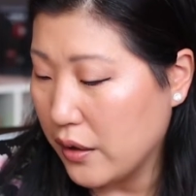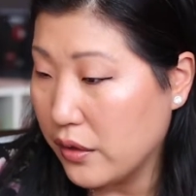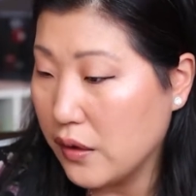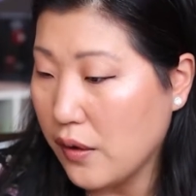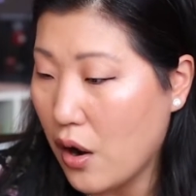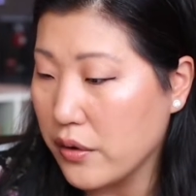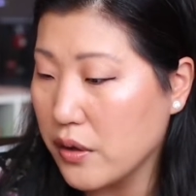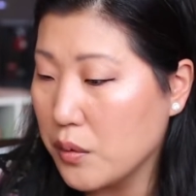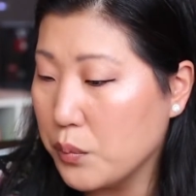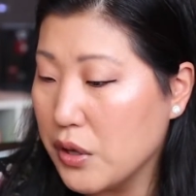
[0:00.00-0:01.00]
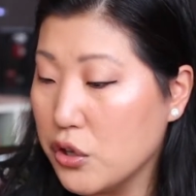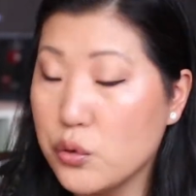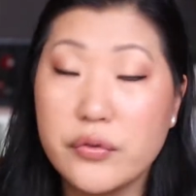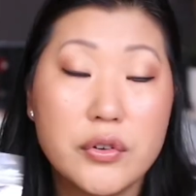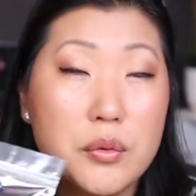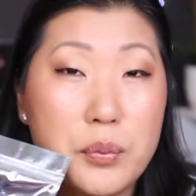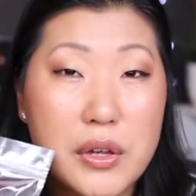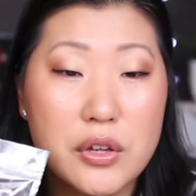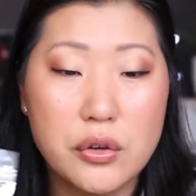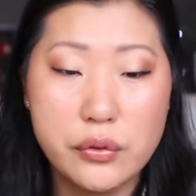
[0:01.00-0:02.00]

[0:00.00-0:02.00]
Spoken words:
These are the Beautiful BU.